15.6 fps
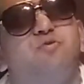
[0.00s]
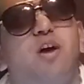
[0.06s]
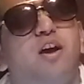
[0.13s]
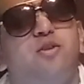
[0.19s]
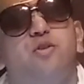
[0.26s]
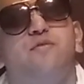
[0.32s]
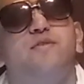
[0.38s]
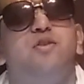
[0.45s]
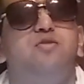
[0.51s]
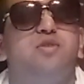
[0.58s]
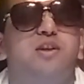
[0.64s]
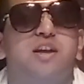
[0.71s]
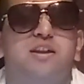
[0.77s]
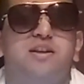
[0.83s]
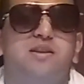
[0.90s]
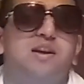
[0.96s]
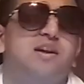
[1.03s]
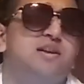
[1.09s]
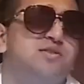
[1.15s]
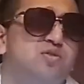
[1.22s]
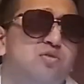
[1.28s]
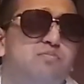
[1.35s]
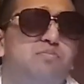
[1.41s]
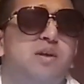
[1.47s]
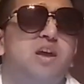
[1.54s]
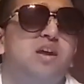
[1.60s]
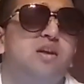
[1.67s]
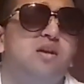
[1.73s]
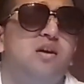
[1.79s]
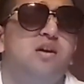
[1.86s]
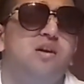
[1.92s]
why they're feuding, and yeah, because they're
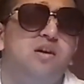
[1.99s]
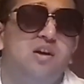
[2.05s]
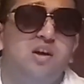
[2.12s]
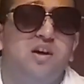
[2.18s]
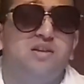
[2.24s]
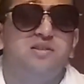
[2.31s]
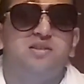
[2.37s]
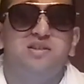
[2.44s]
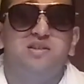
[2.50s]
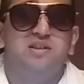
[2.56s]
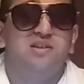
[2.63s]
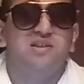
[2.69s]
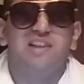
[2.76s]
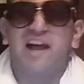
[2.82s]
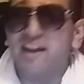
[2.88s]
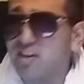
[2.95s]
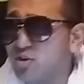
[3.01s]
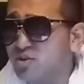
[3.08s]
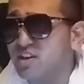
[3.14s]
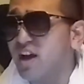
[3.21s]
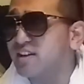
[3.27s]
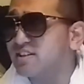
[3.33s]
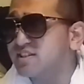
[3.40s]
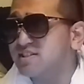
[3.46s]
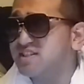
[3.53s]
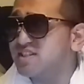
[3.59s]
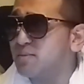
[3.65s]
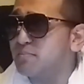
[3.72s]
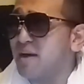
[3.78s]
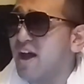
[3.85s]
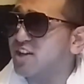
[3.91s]
big. Like or not, this is
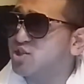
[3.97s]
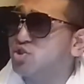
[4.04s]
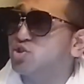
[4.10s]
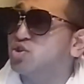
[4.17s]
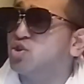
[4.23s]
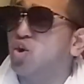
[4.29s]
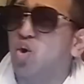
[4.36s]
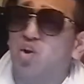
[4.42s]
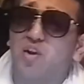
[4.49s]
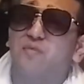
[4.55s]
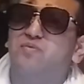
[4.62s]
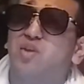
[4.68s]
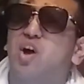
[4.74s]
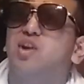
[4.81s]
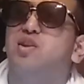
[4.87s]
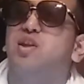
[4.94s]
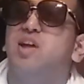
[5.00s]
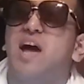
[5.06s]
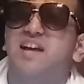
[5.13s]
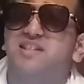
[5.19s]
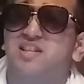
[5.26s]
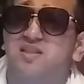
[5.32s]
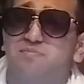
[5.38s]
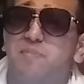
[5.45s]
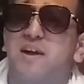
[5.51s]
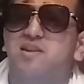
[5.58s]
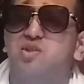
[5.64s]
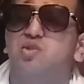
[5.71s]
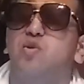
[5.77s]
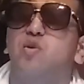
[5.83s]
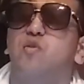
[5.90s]
a match you could have done as a
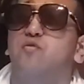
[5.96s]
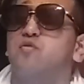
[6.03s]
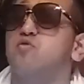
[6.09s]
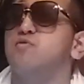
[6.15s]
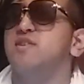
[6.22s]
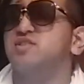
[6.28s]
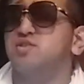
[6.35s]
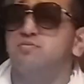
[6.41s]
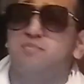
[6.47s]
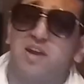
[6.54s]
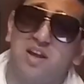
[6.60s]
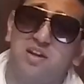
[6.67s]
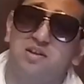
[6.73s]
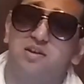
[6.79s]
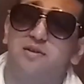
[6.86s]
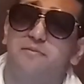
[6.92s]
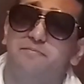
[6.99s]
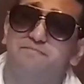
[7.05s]
spectacle for WrestleMania.